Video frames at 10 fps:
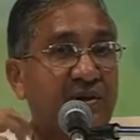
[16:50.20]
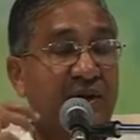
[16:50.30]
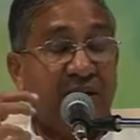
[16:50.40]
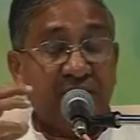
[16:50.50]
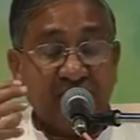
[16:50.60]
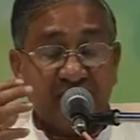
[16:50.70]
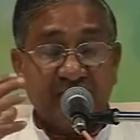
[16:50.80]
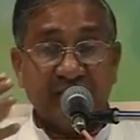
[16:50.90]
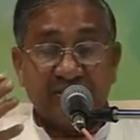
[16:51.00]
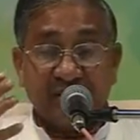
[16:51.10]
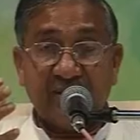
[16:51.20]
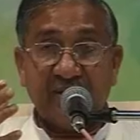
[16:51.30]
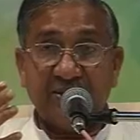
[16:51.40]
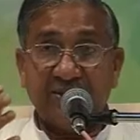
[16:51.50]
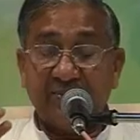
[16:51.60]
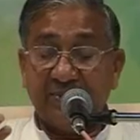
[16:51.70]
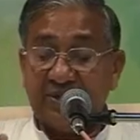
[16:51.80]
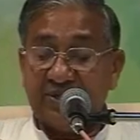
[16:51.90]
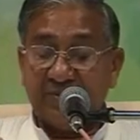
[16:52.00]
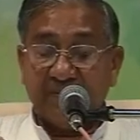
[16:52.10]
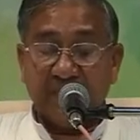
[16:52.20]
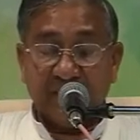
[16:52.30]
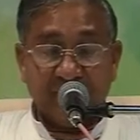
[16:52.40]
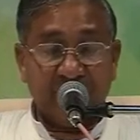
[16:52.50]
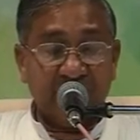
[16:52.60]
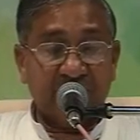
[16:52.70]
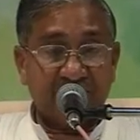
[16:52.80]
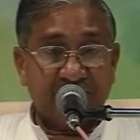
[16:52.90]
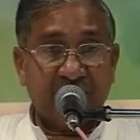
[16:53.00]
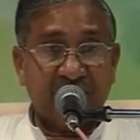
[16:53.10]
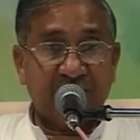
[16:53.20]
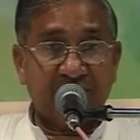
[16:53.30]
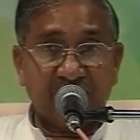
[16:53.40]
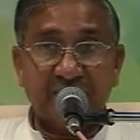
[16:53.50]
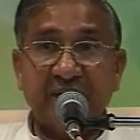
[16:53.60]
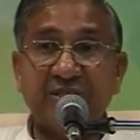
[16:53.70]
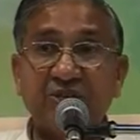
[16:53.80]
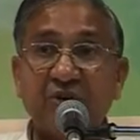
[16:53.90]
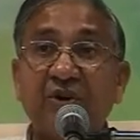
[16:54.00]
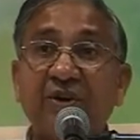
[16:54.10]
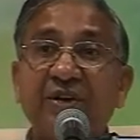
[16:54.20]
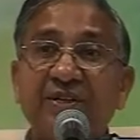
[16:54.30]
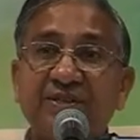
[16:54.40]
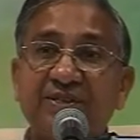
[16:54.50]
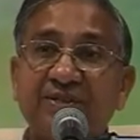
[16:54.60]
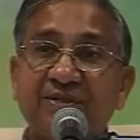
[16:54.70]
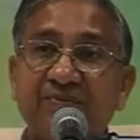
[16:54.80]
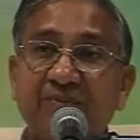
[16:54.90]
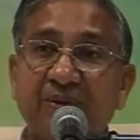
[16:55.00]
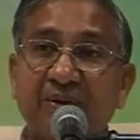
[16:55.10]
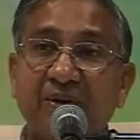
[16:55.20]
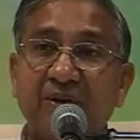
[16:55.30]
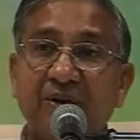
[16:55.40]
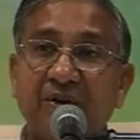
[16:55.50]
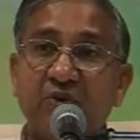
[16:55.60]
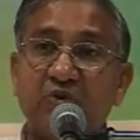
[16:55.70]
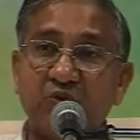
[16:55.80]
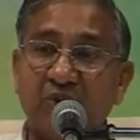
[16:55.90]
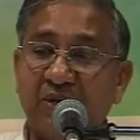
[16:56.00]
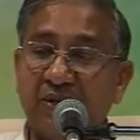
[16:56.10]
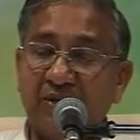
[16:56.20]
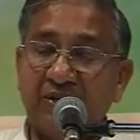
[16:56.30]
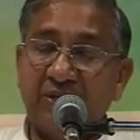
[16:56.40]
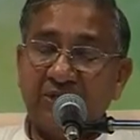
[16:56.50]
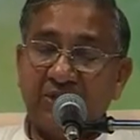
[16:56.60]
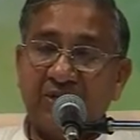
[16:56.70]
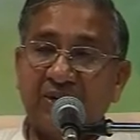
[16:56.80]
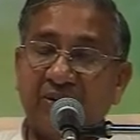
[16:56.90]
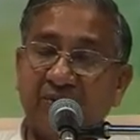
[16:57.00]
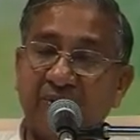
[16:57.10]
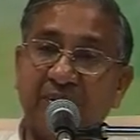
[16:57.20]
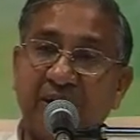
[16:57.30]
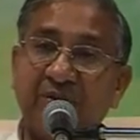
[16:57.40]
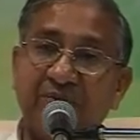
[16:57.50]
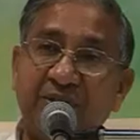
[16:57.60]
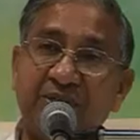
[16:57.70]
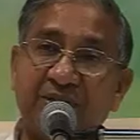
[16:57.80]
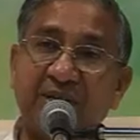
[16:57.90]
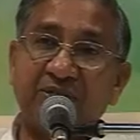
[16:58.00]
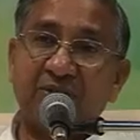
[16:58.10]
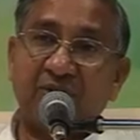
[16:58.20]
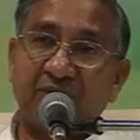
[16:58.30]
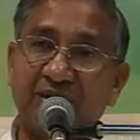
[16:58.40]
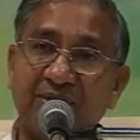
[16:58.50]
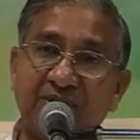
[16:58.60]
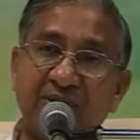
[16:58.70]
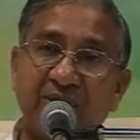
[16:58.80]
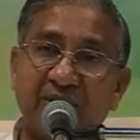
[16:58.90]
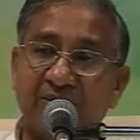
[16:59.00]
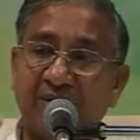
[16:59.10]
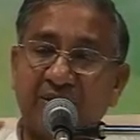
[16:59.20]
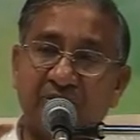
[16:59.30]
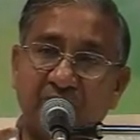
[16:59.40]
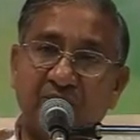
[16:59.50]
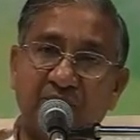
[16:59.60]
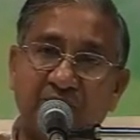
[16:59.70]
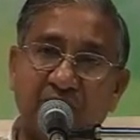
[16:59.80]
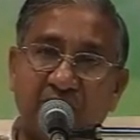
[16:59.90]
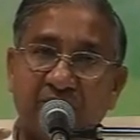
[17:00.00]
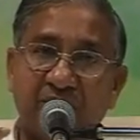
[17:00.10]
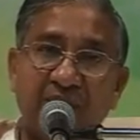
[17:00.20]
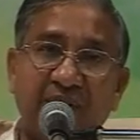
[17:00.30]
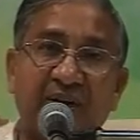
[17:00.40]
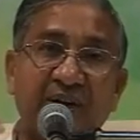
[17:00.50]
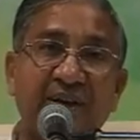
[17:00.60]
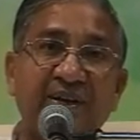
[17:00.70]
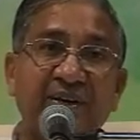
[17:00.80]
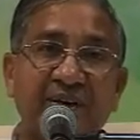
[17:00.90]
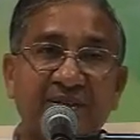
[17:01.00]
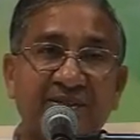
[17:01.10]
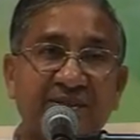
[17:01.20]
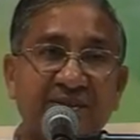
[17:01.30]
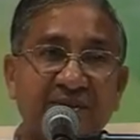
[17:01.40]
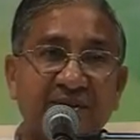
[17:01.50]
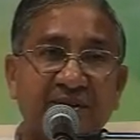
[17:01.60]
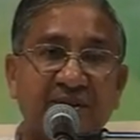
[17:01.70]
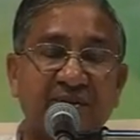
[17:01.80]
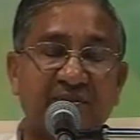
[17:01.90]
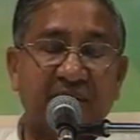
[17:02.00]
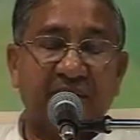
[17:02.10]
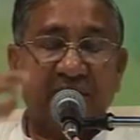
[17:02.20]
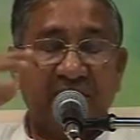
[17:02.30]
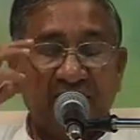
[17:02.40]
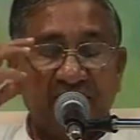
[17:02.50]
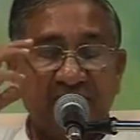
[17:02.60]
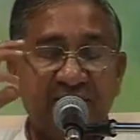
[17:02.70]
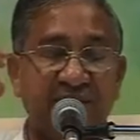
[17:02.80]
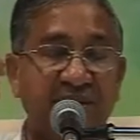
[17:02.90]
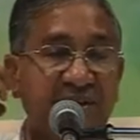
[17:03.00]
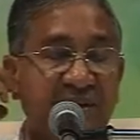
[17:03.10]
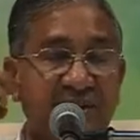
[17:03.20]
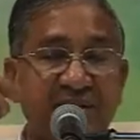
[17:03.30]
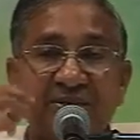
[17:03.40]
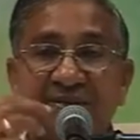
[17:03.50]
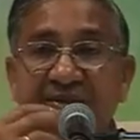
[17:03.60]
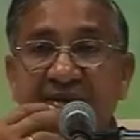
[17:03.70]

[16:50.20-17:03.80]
And this external nature means these five sense organs. Usually in general we believe these sense organs that oh they are guiding us. My eyes, ears